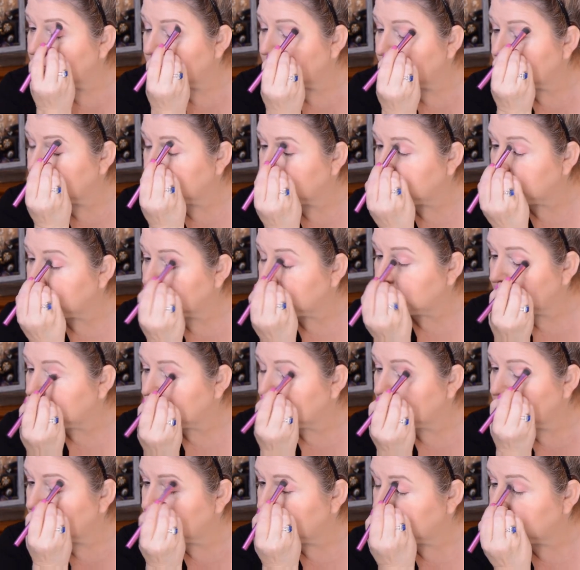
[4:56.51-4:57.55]
So
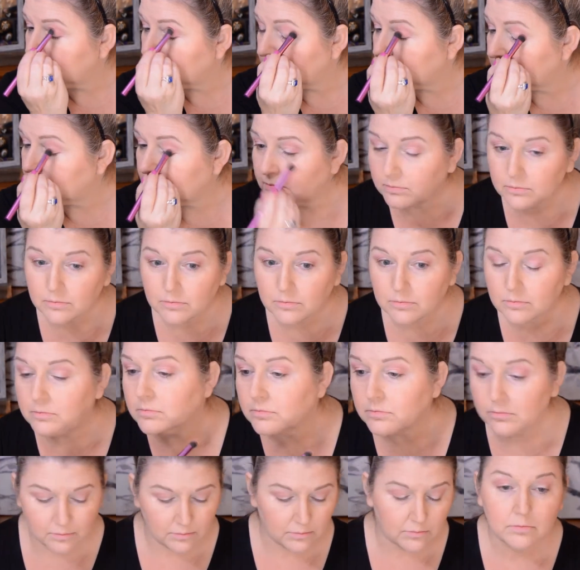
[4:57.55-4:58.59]
that is
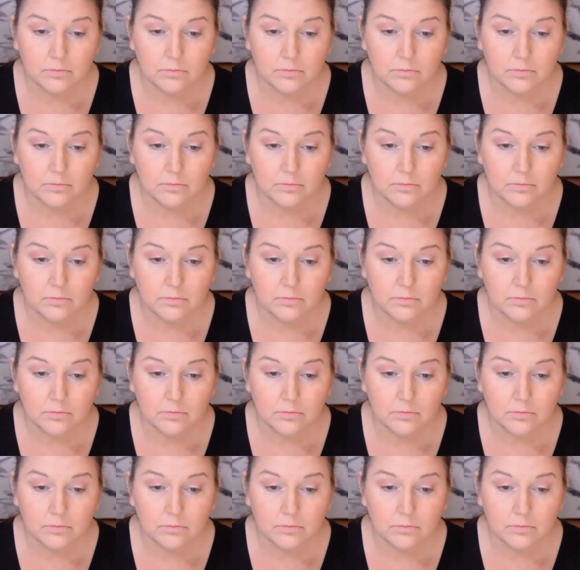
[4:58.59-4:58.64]
going